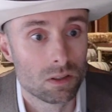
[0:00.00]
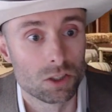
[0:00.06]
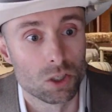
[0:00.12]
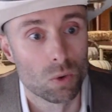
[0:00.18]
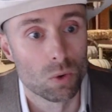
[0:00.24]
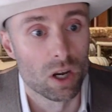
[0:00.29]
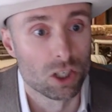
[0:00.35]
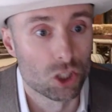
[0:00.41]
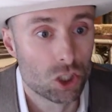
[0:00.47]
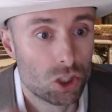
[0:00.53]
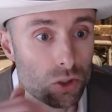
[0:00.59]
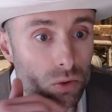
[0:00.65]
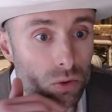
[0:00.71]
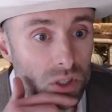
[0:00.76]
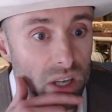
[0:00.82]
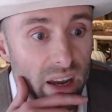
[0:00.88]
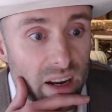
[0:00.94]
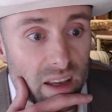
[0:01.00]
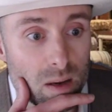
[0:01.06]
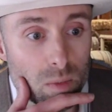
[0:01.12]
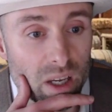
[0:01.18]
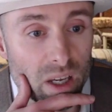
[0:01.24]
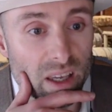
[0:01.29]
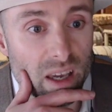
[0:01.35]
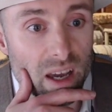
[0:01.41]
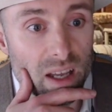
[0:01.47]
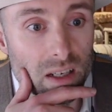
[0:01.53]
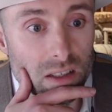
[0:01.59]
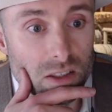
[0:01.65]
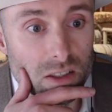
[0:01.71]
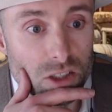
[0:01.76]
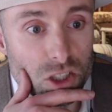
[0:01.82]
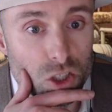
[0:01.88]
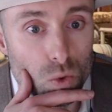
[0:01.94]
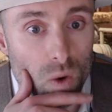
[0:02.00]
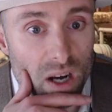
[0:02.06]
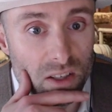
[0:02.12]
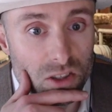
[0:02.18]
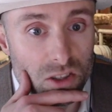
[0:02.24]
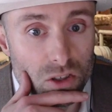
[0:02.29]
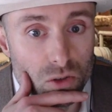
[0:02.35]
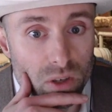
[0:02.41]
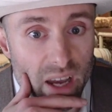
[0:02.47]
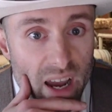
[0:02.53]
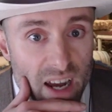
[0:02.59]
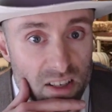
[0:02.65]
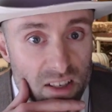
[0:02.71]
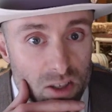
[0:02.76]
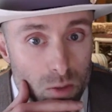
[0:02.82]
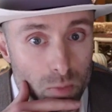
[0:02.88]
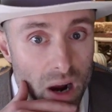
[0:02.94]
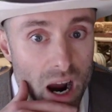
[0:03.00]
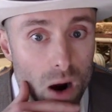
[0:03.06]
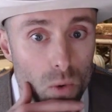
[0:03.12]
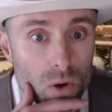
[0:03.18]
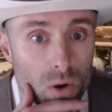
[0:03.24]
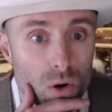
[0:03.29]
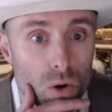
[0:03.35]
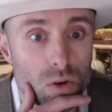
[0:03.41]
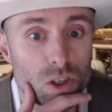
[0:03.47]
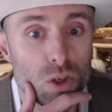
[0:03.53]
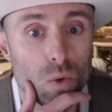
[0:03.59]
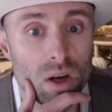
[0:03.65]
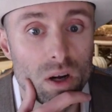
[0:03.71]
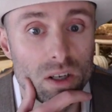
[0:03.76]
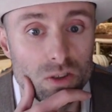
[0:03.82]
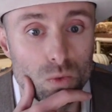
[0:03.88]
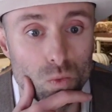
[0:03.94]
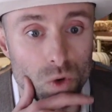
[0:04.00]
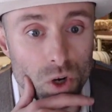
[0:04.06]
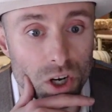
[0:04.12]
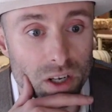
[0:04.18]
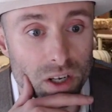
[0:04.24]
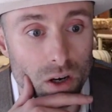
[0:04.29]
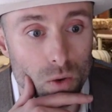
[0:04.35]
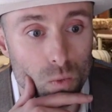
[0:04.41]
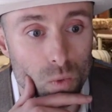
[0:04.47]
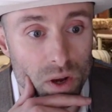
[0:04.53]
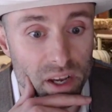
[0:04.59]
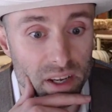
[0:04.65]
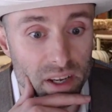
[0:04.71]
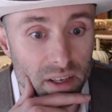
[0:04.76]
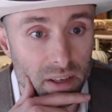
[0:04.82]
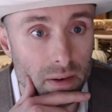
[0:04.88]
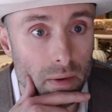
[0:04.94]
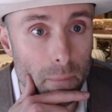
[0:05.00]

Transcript: You want to shoot at him again? Do you want to cast a power, or do you want to run away?